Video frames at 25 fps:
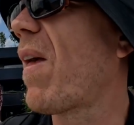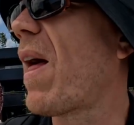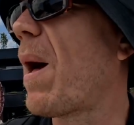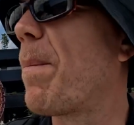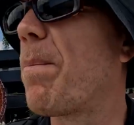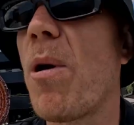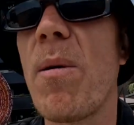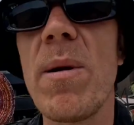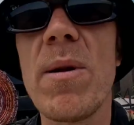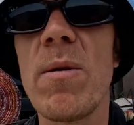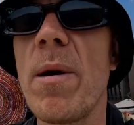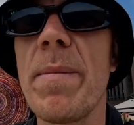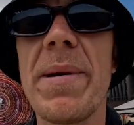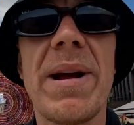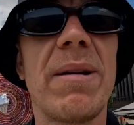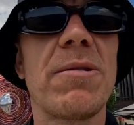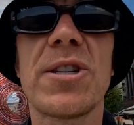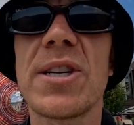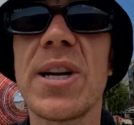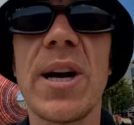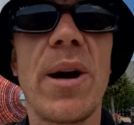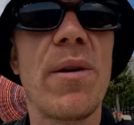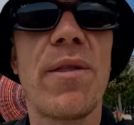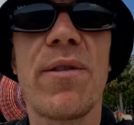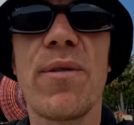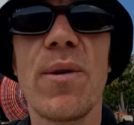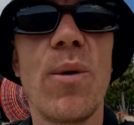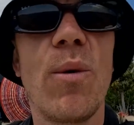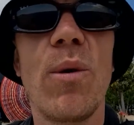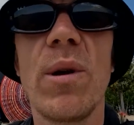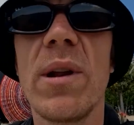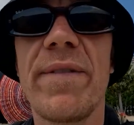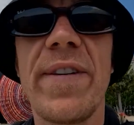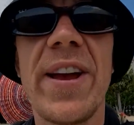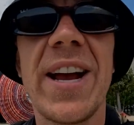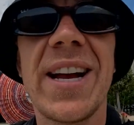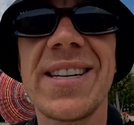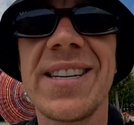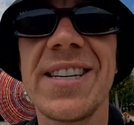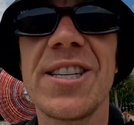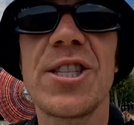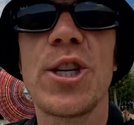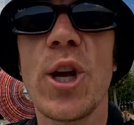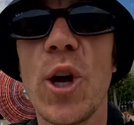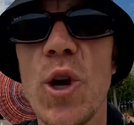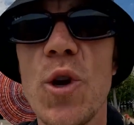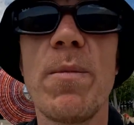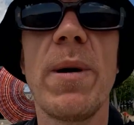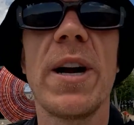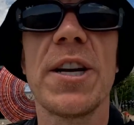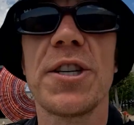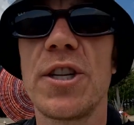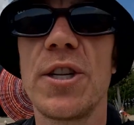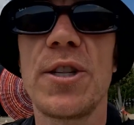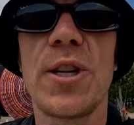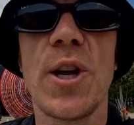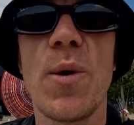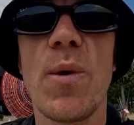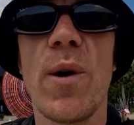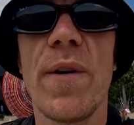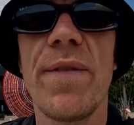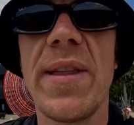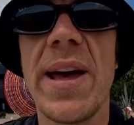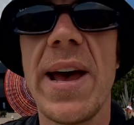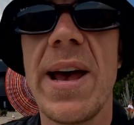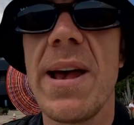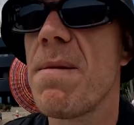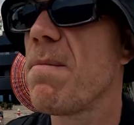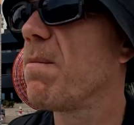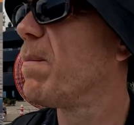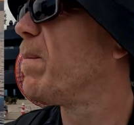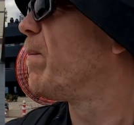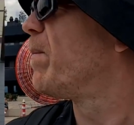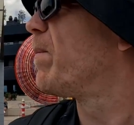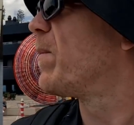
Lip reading: I probably won't be able to go through all of it because there's too much to do on there.